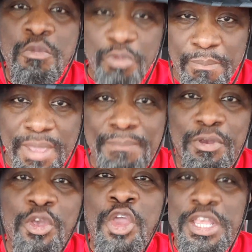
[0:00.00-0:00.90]

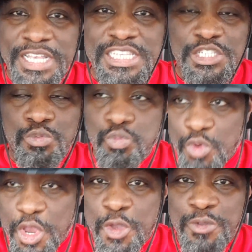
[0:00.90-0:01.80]
Remember, this is
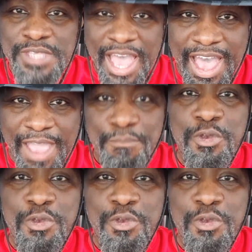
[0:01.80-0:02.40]
real time.